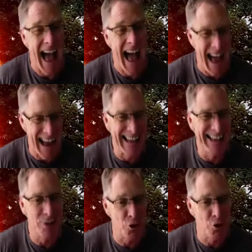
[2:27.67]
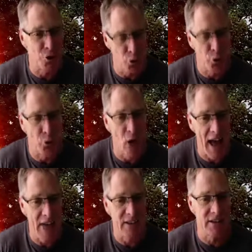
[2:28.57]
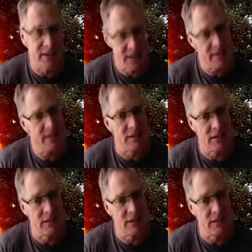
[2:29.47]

and you as the tester.